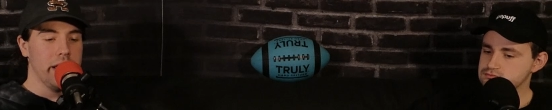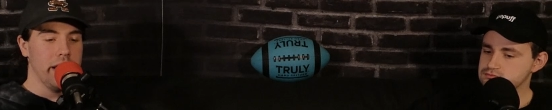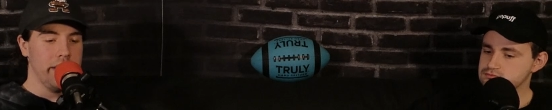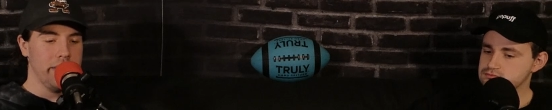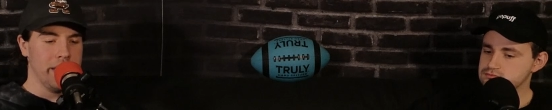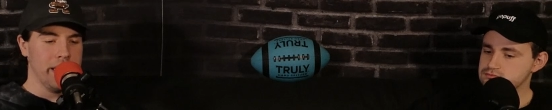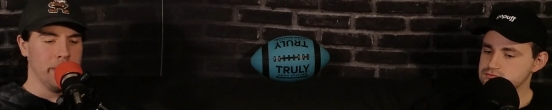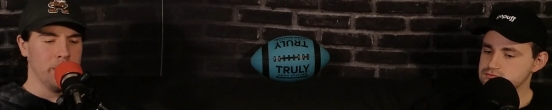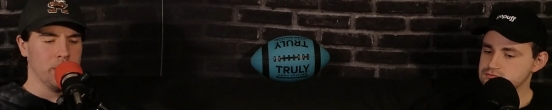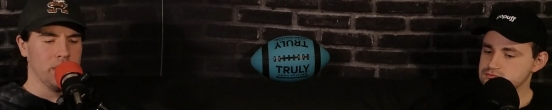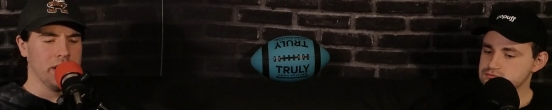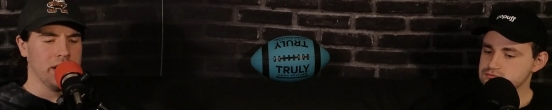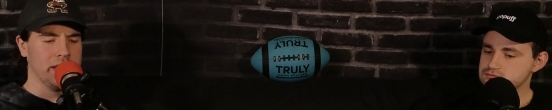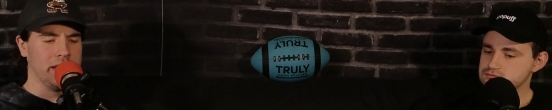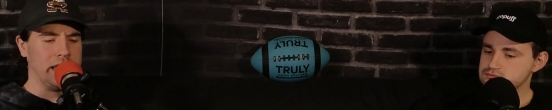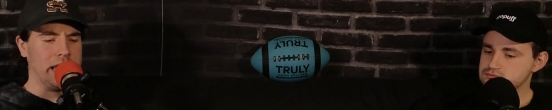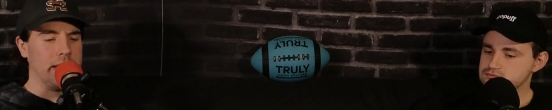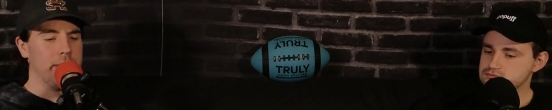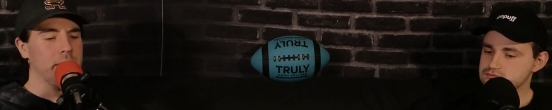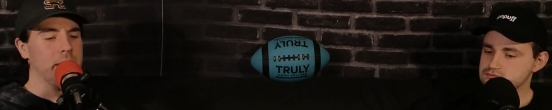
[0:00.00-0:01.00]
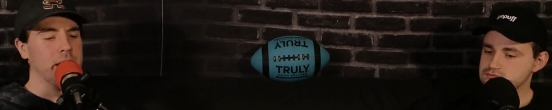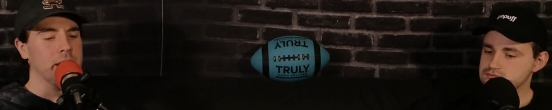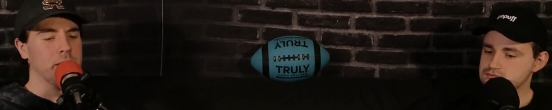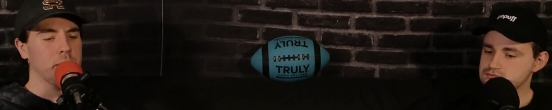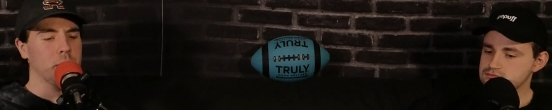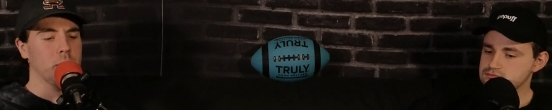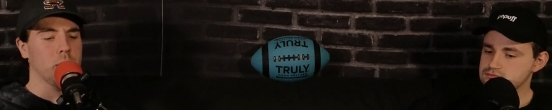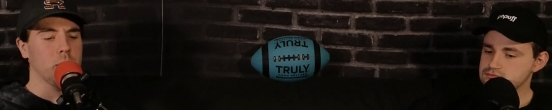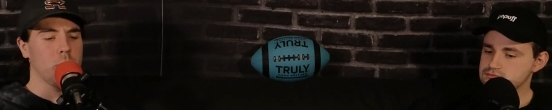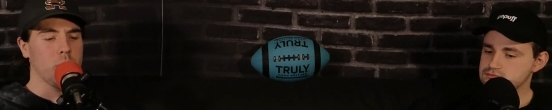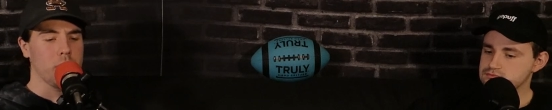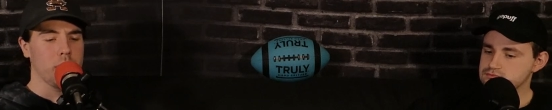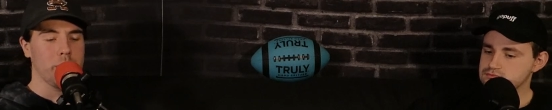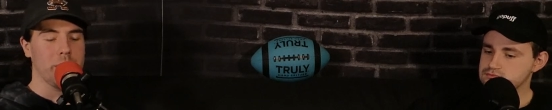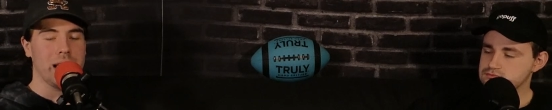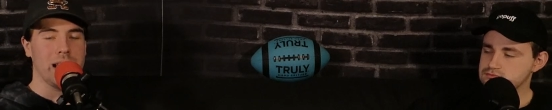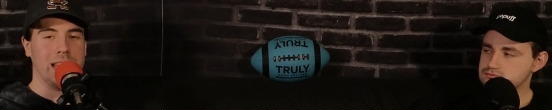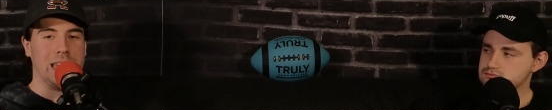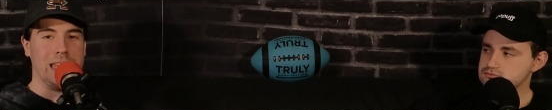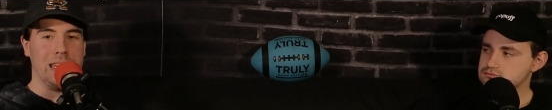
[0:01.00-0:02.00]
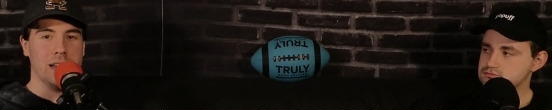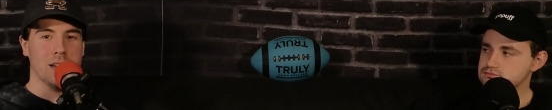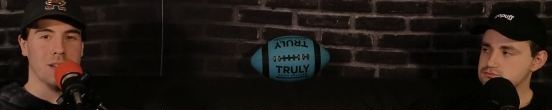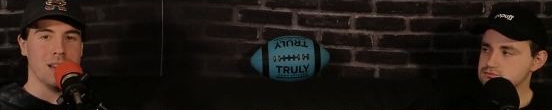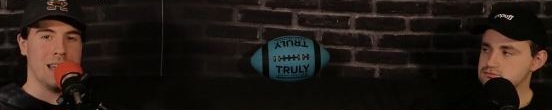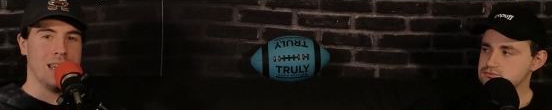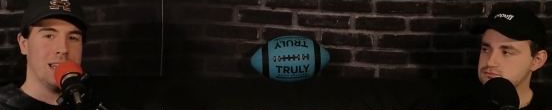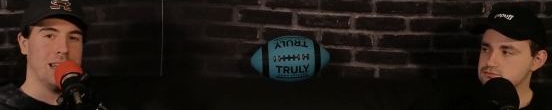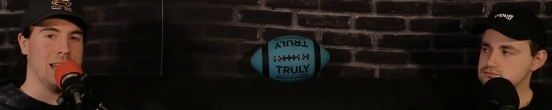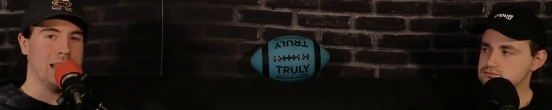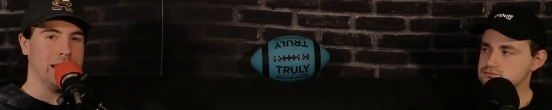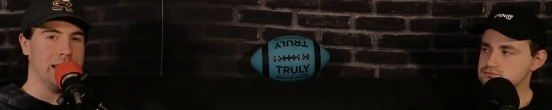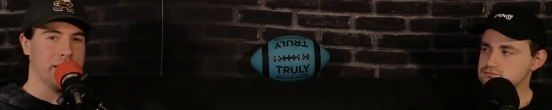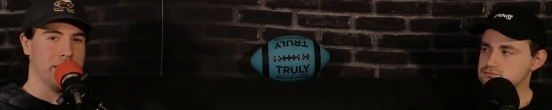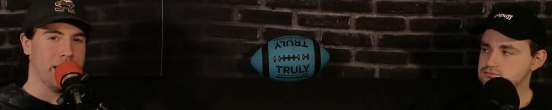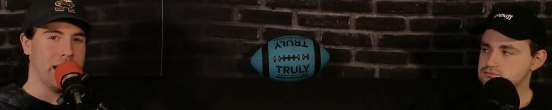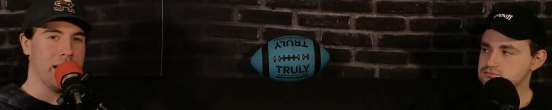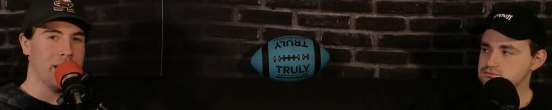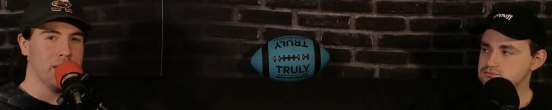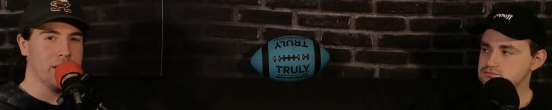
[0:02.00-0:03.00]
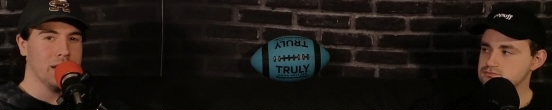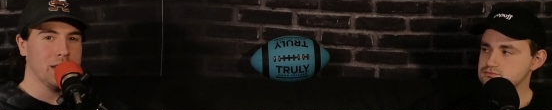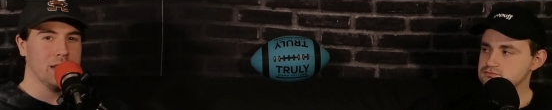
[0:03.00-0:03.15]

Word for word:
Speaker 1: And then we're just giving it to a quarterback year in and year out.